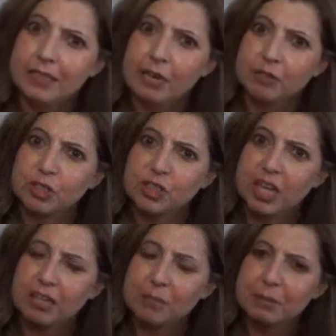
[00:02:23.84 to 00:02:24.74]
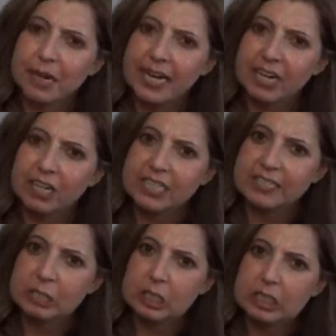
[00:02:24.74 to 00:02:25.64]
Now she's telling me my hair
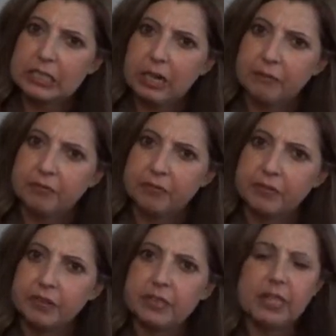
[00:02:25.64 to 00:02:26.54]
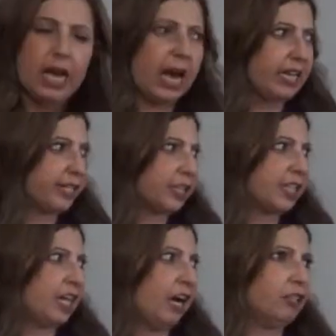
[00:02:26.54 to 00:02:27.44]
isn't good enough. And as she
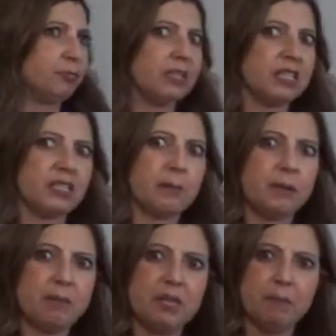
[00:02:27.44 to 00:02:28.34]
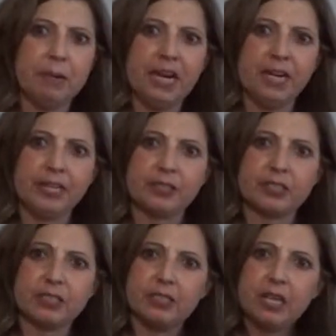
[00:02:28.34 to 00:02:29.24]
tells me this, I'm a bit
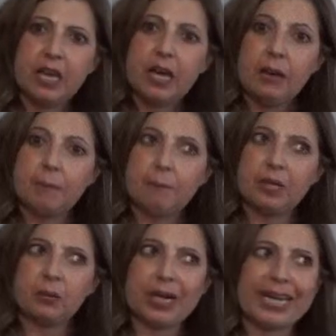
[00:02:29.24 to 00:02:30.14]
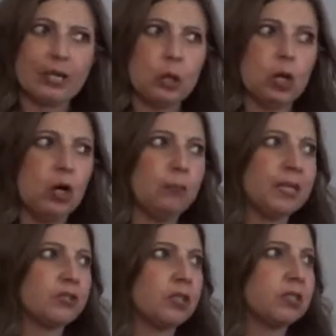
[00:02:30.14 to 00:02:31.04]
embarrassed. But when I go home,
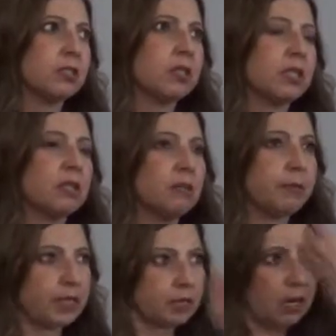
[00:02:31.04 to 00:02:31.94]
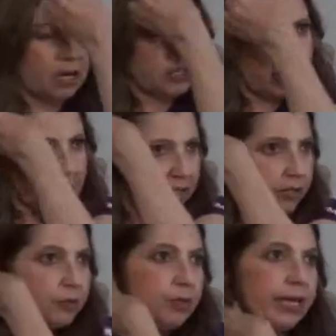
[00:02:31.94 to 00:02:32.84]
I start to think, oh my gosh, I need
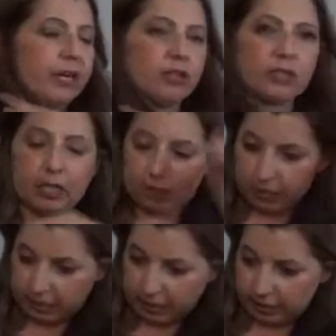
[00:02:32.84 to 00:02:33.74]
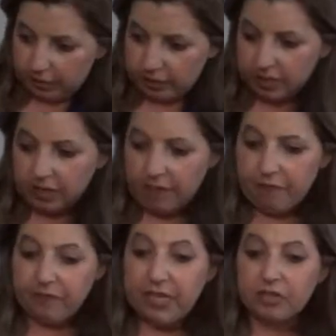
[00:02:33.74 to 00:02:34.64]
a new hairstyle. I gotta go get that
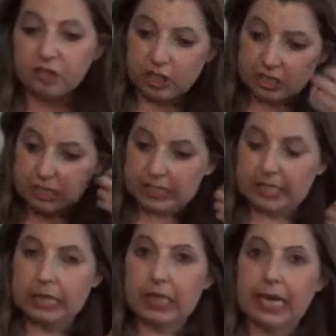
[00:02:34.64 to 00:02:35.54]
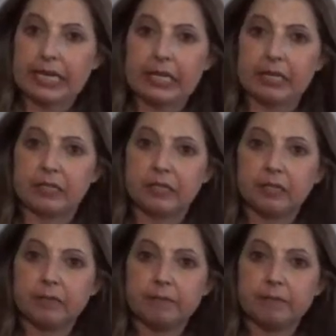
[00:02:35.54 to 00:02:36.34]
fixed. She doesn't like it.